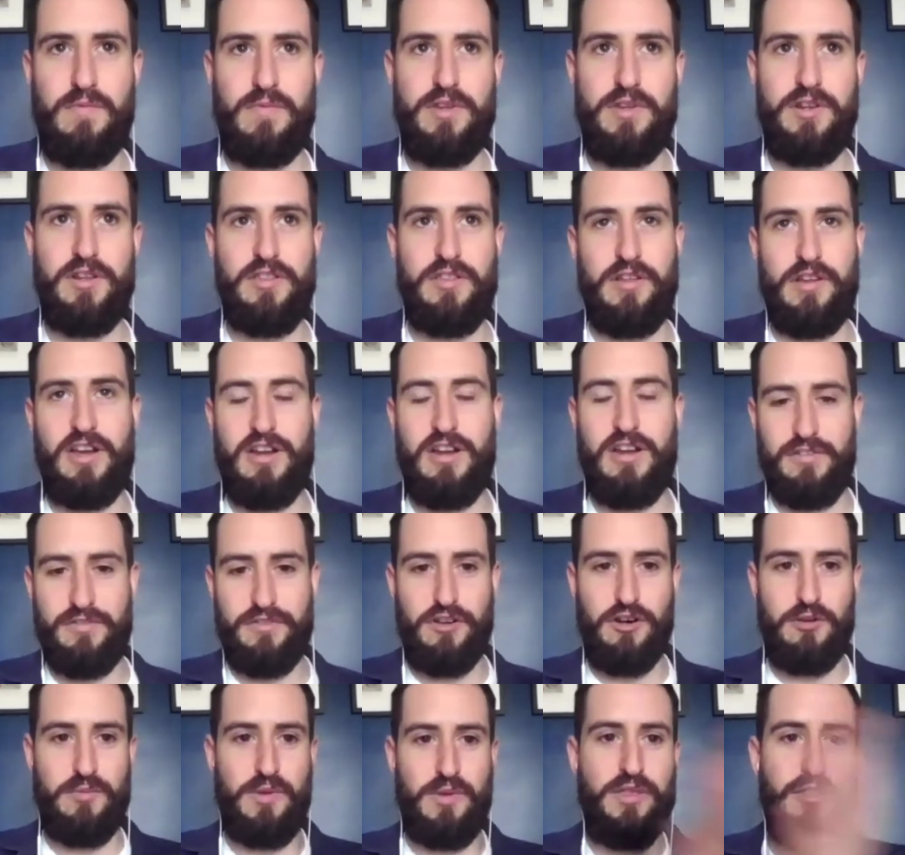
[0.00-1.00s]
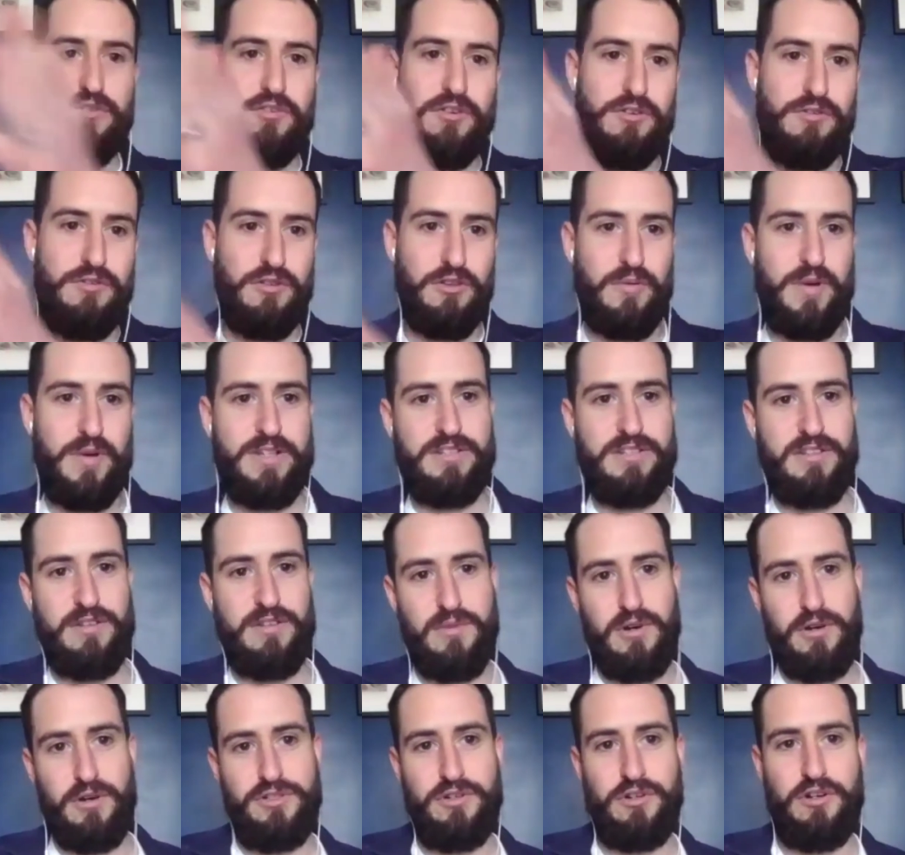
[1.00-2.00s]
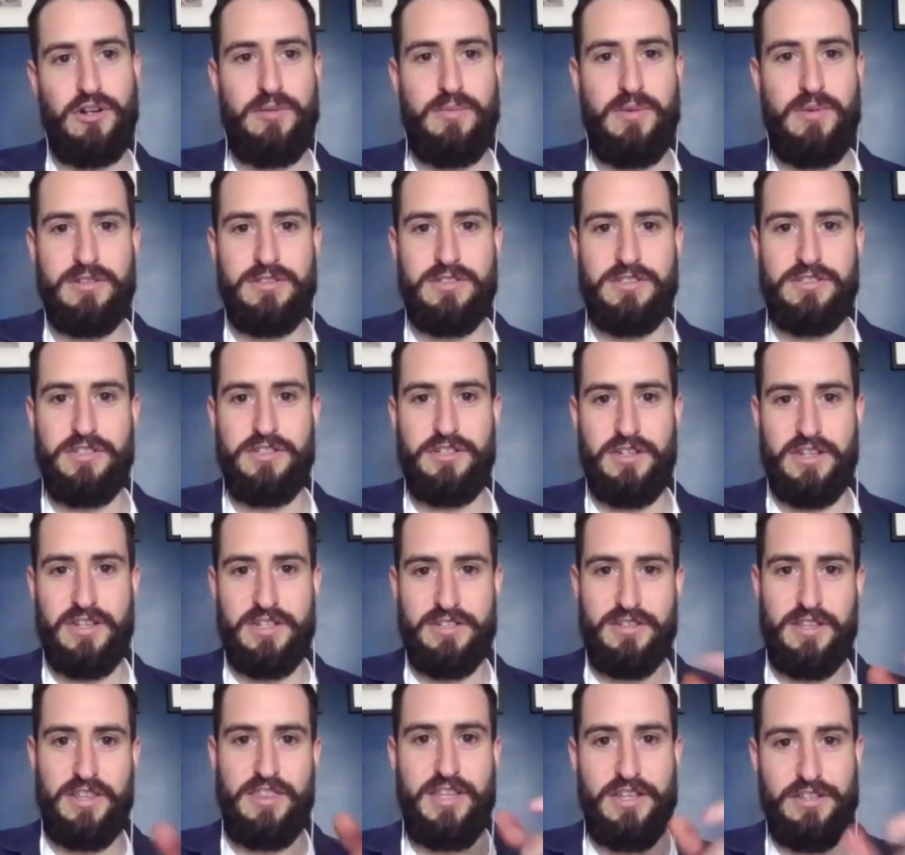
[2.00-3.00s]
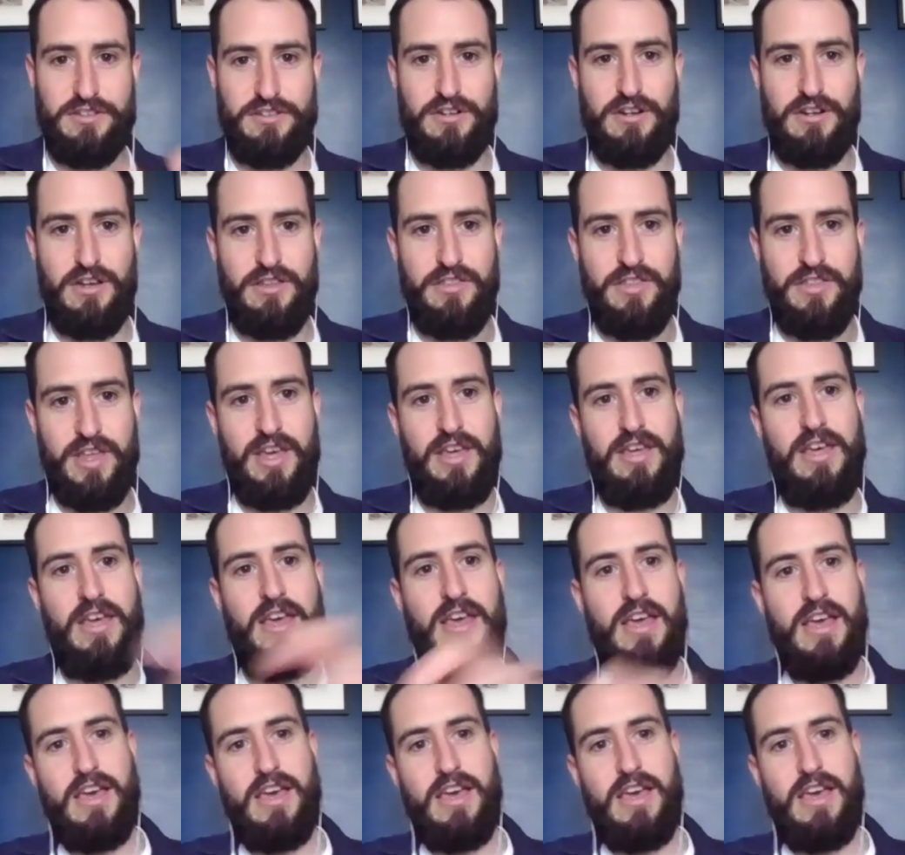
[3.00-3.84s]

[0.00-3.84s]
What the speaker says: you know, that kind of got me through all the way to the World Chocolate Masters. You know, that's the things you learn there